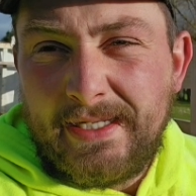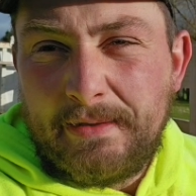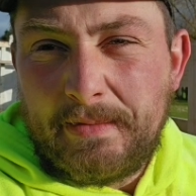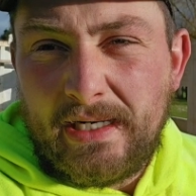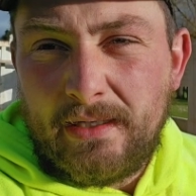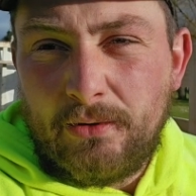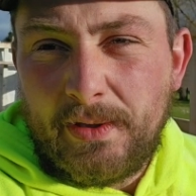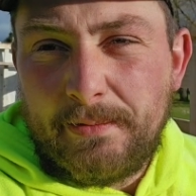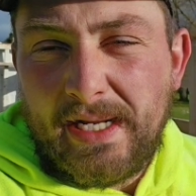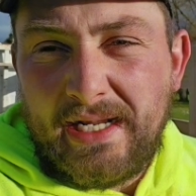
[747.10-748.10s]
made a little
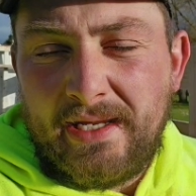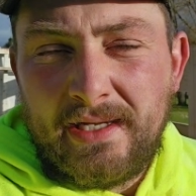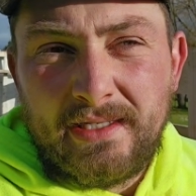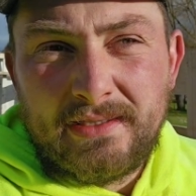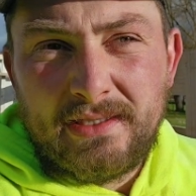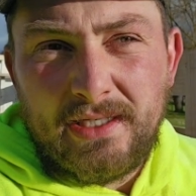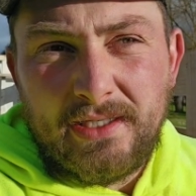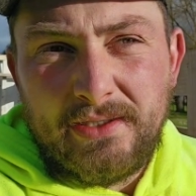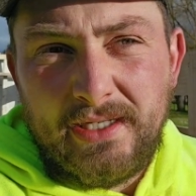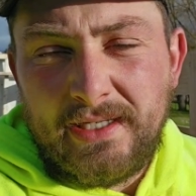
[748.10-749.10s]
bit of money,
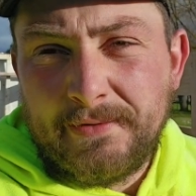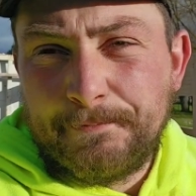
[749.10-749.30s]
so yeah.